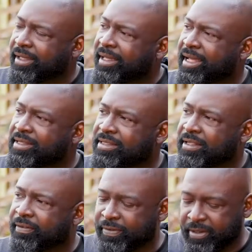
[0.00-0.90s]
hints
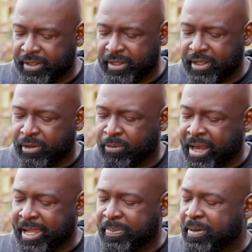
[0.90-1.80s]
of
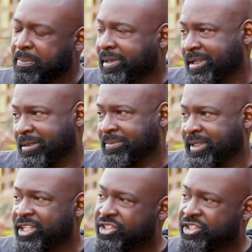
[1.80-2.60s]
ripe plum and